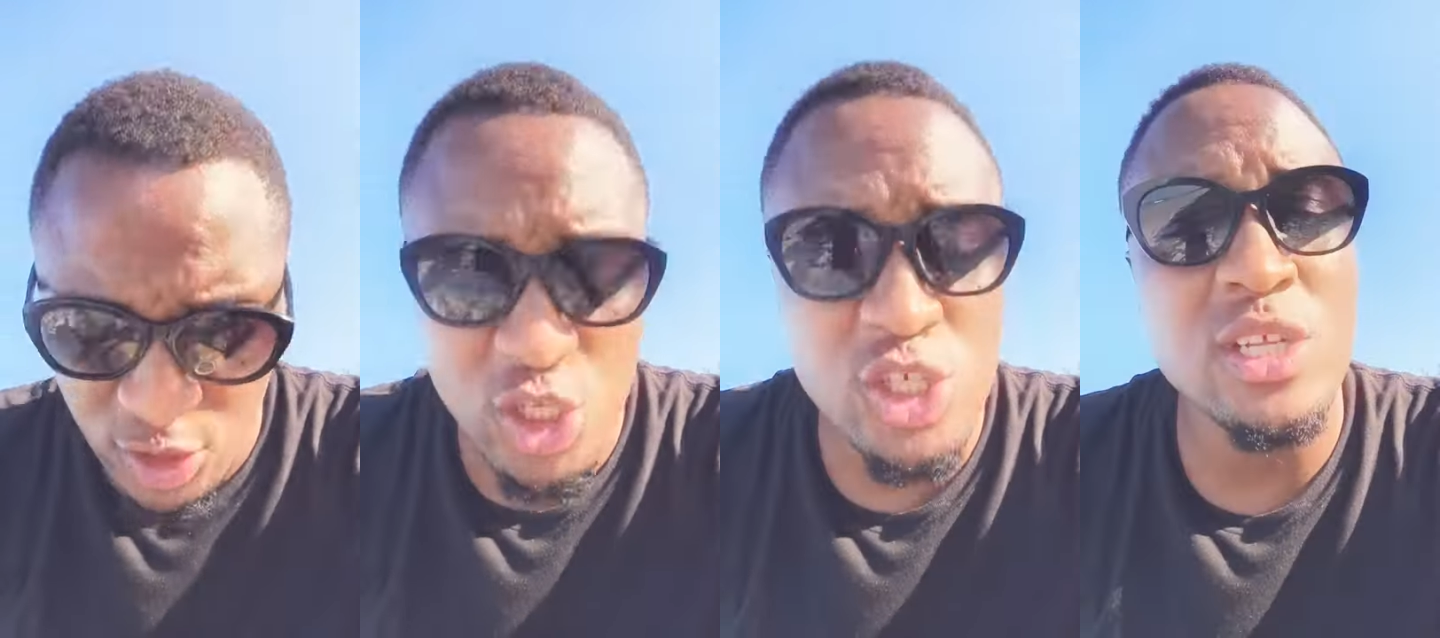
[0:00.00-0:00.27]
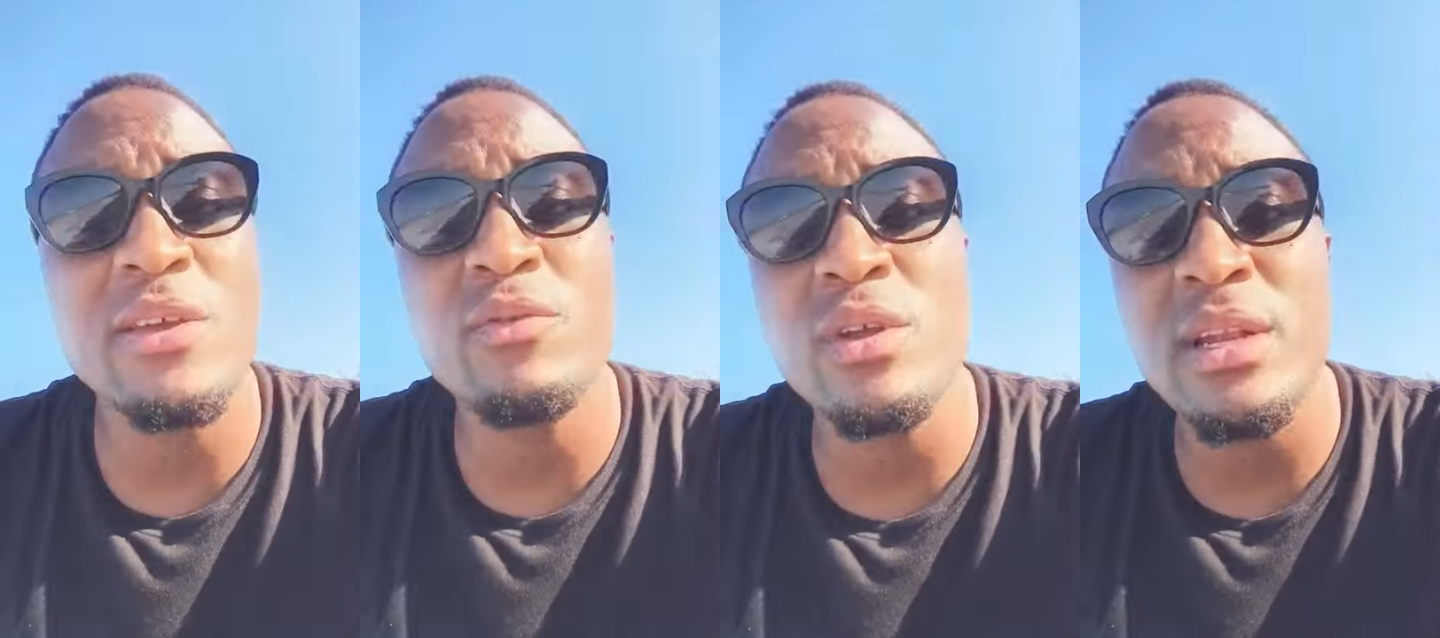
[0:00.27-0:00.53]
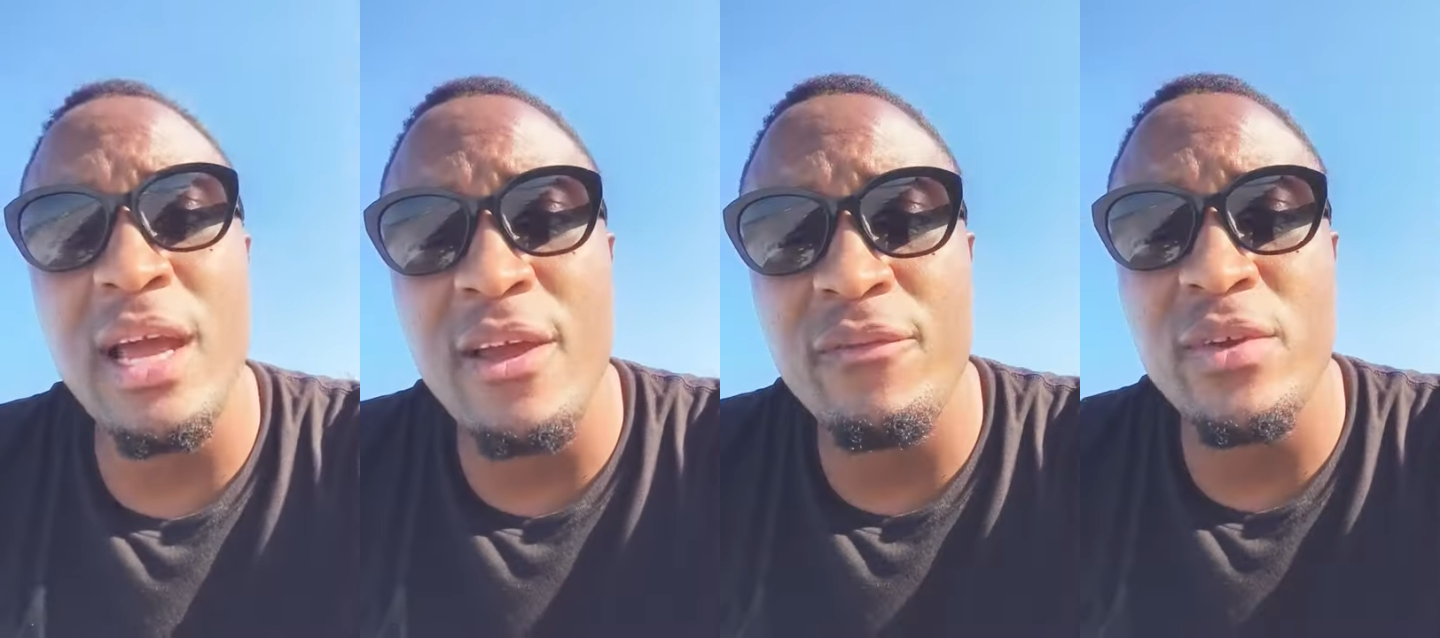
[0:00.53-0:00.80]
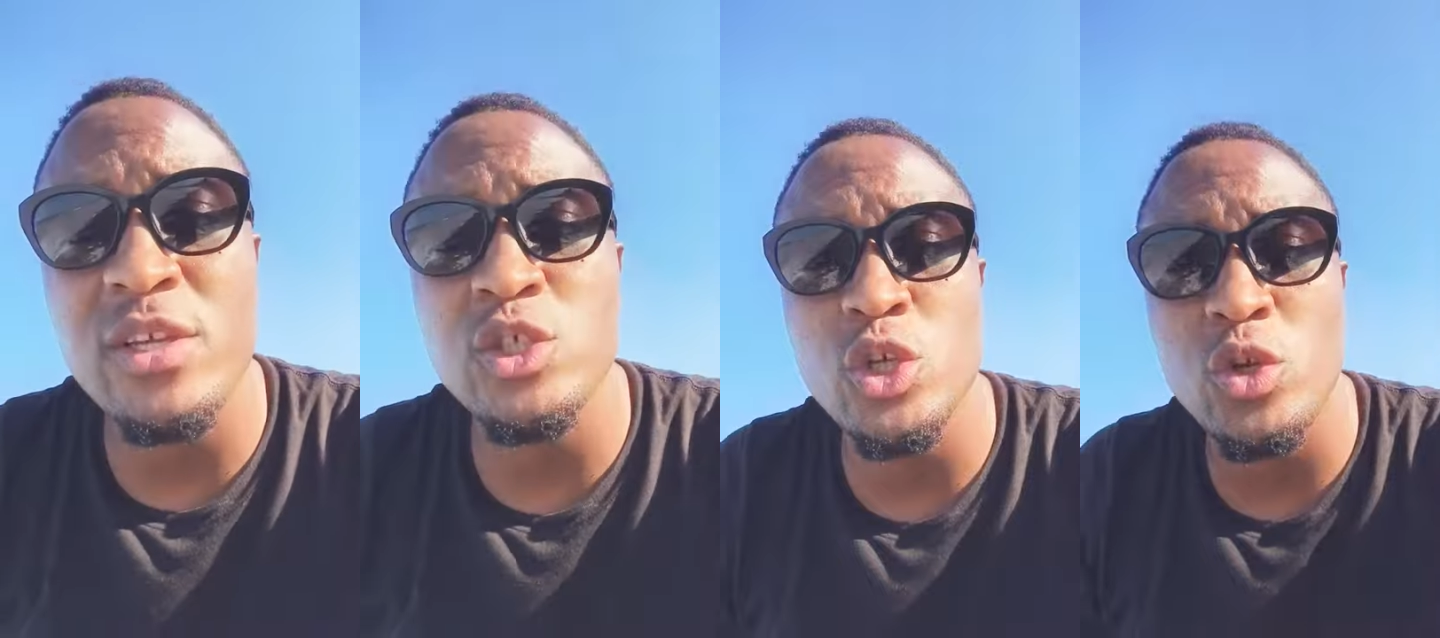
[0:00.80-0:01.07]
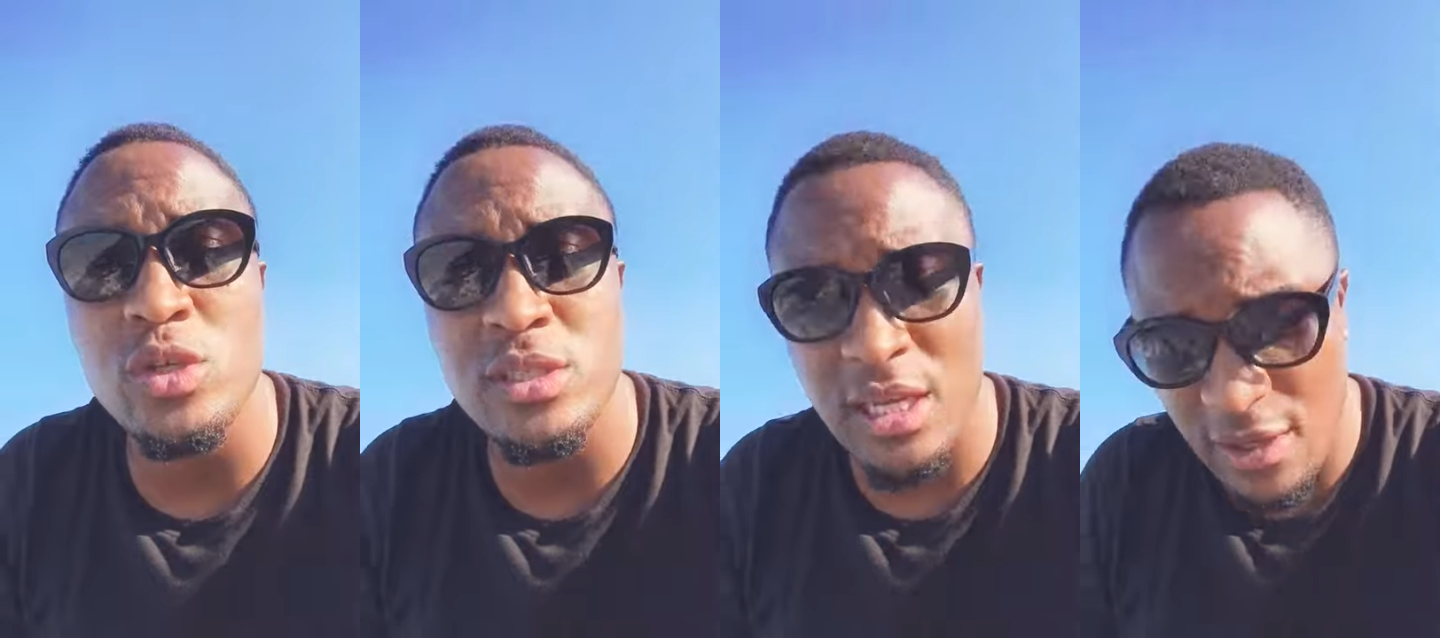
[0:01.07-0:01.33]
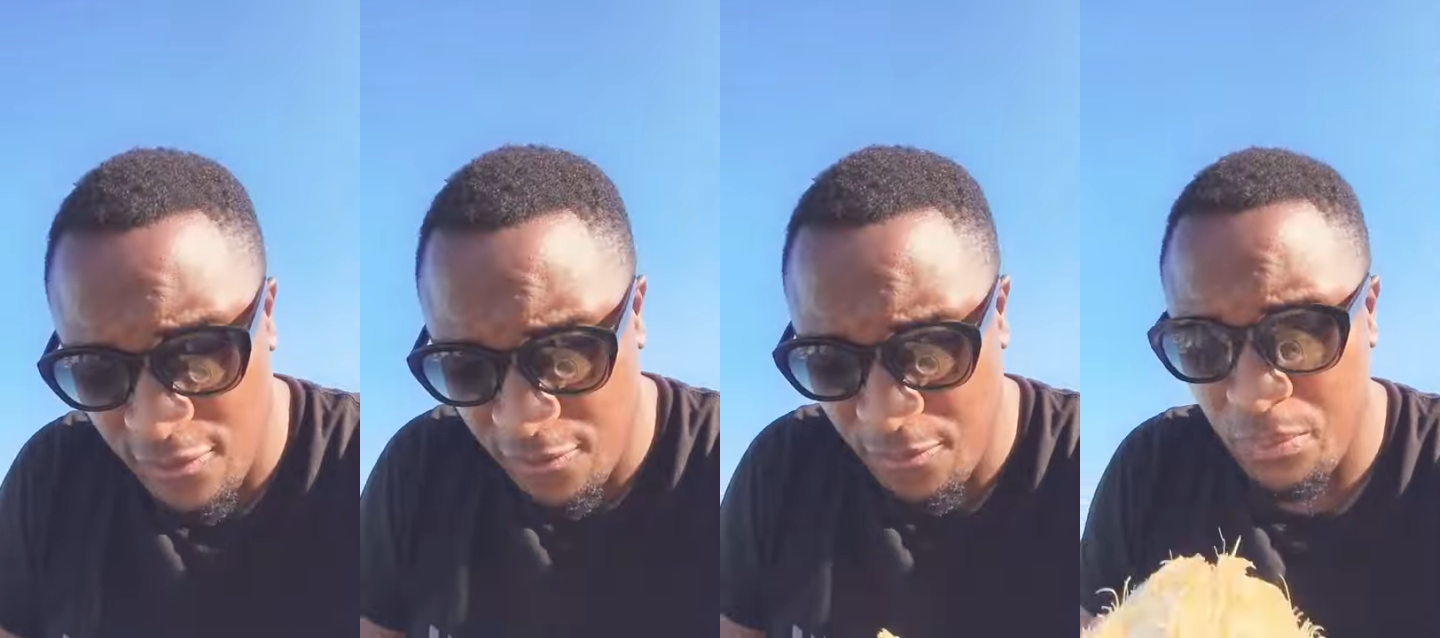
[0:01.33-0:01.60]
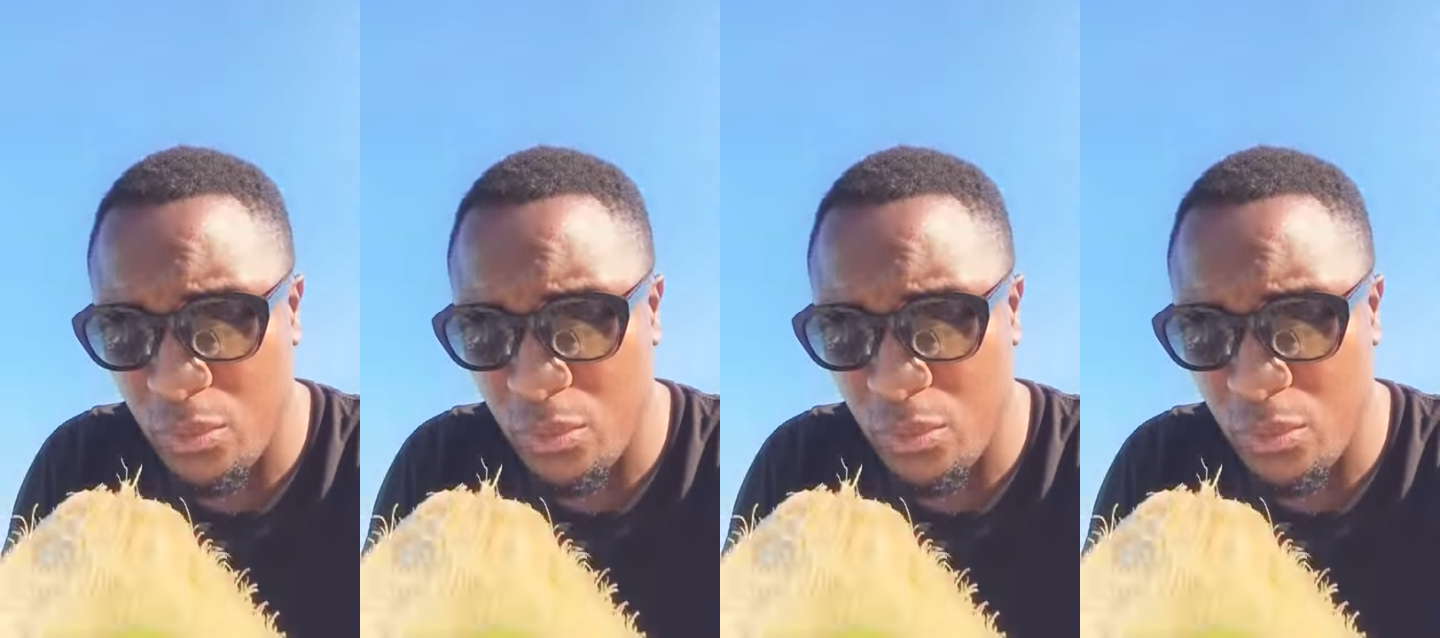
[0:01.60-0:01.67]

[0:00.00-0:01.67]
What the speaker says: Just live your life, enjoy yourself.